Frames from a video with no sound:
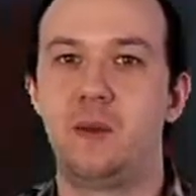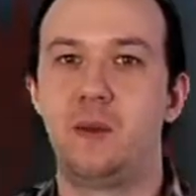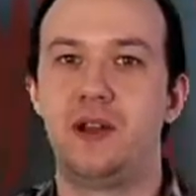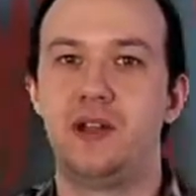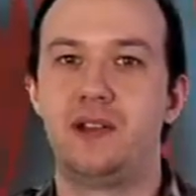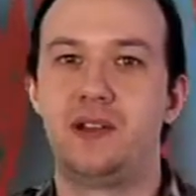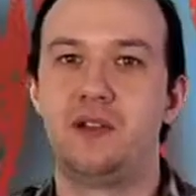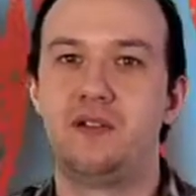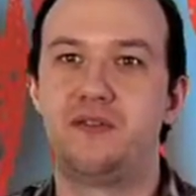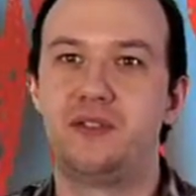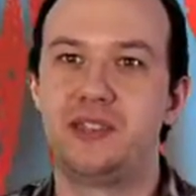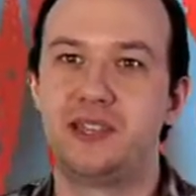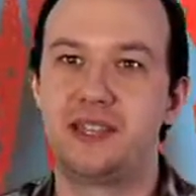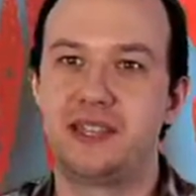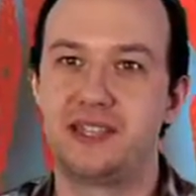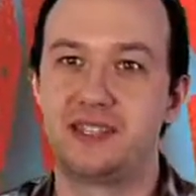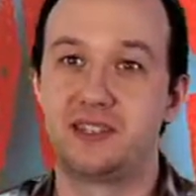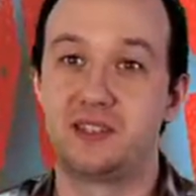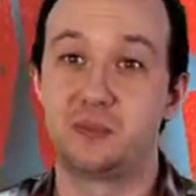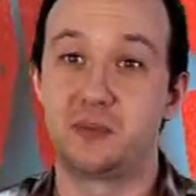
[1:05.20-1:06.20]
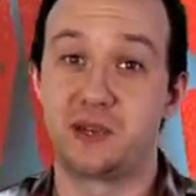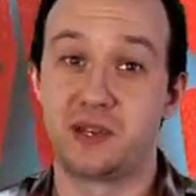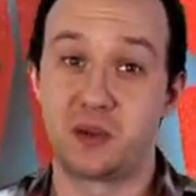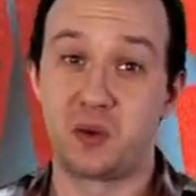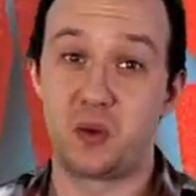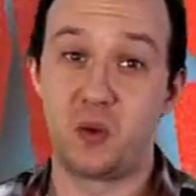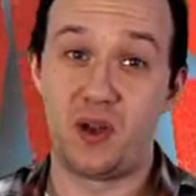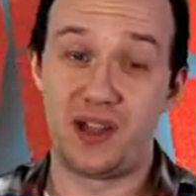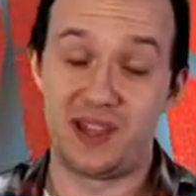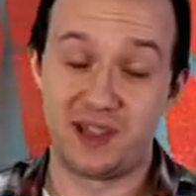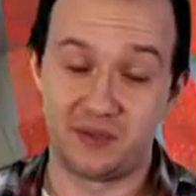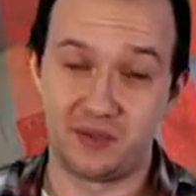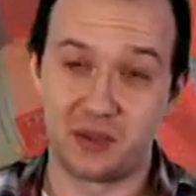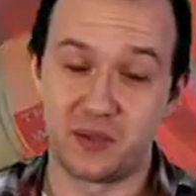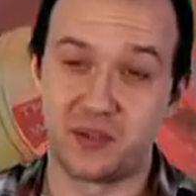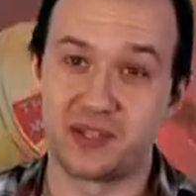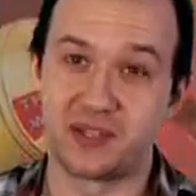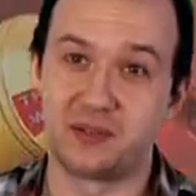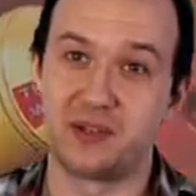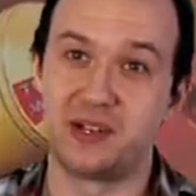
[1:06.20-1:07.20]
Well, over the years there's been quite a
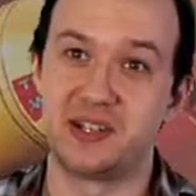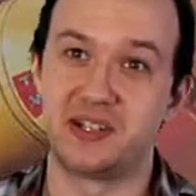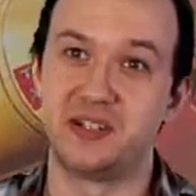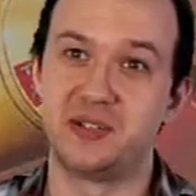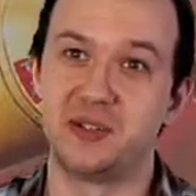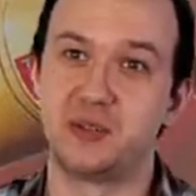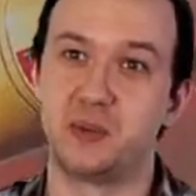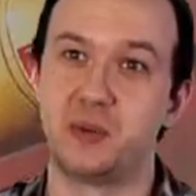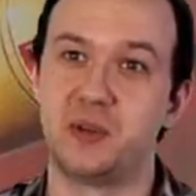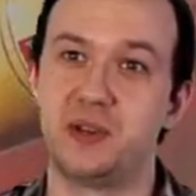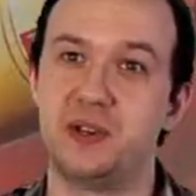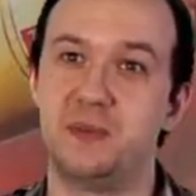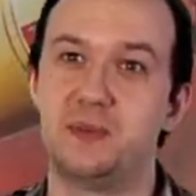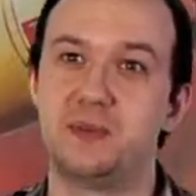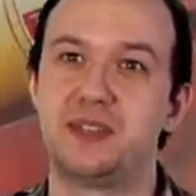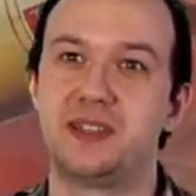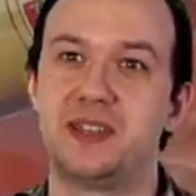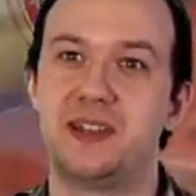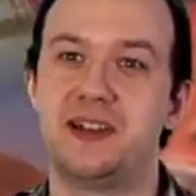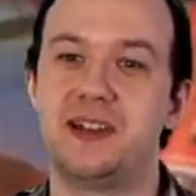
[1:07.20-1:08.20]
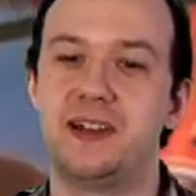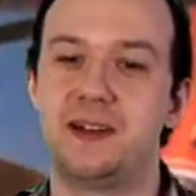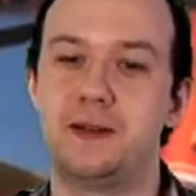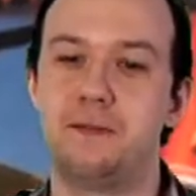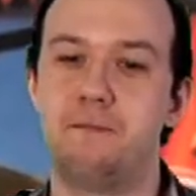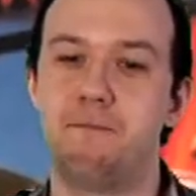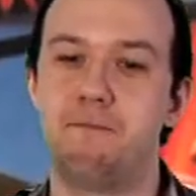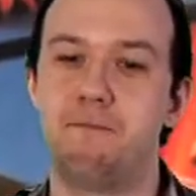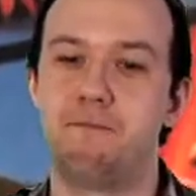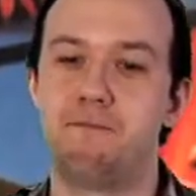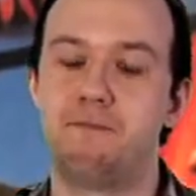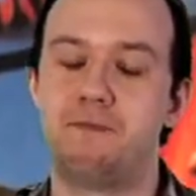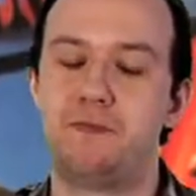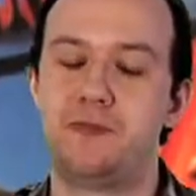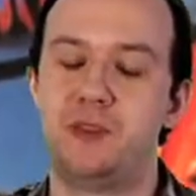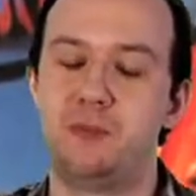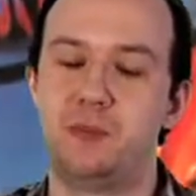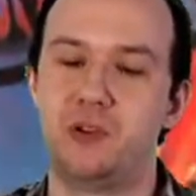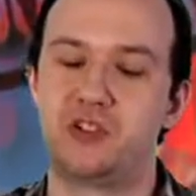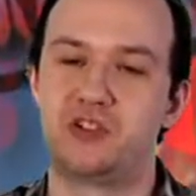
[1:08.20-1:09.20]
few iterations of Worms.
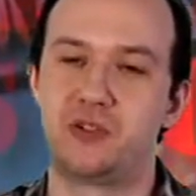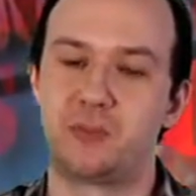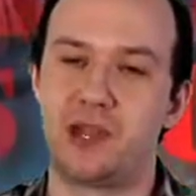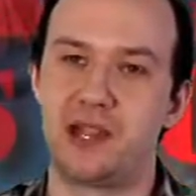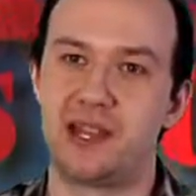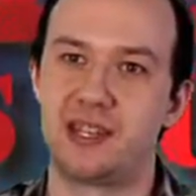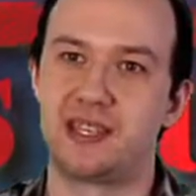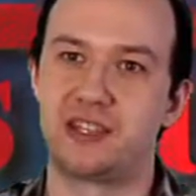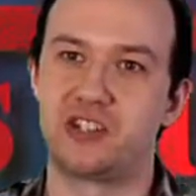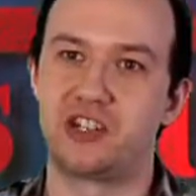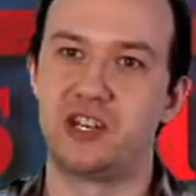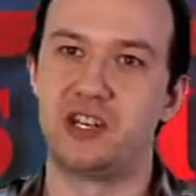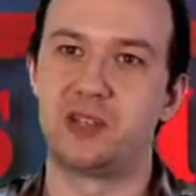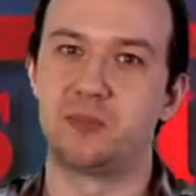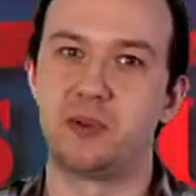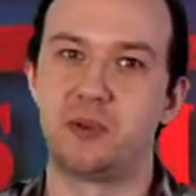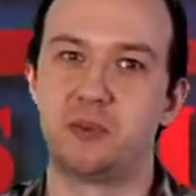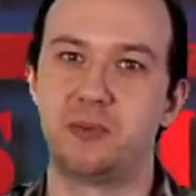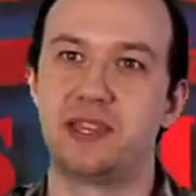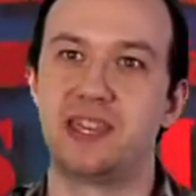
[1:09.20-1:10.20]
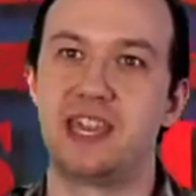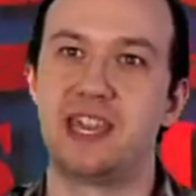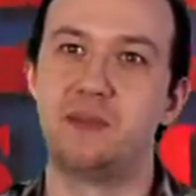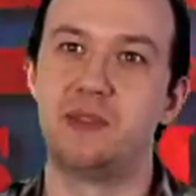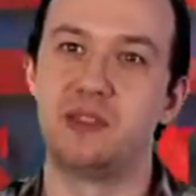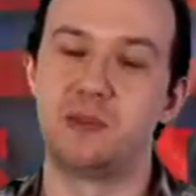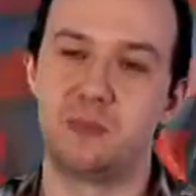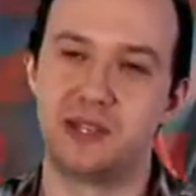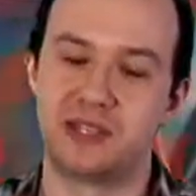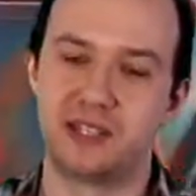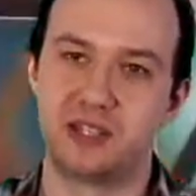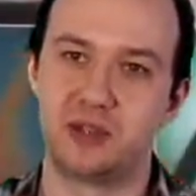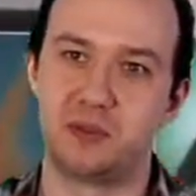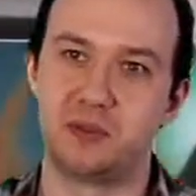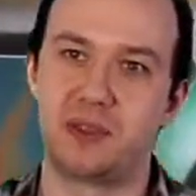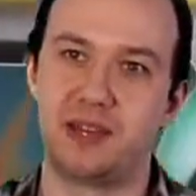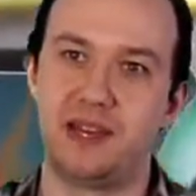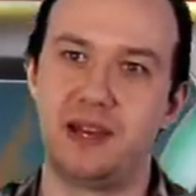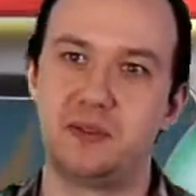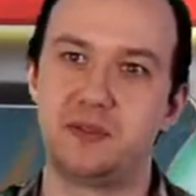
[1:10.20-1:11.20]
The most dramatic change probably came in the
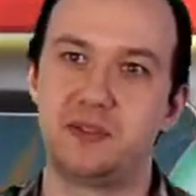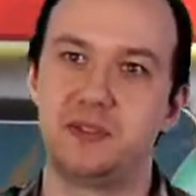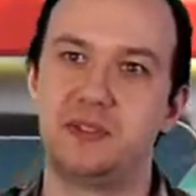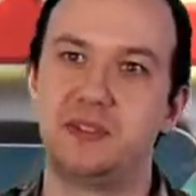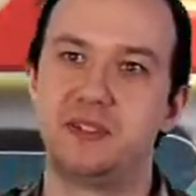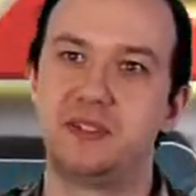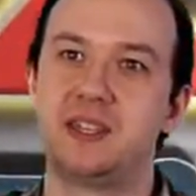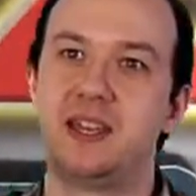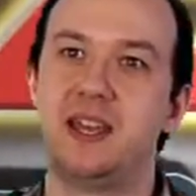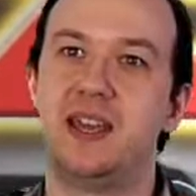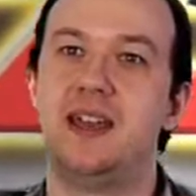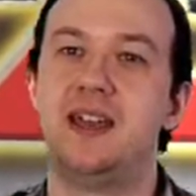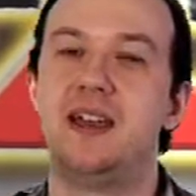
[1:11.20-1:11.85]
mid-2000s.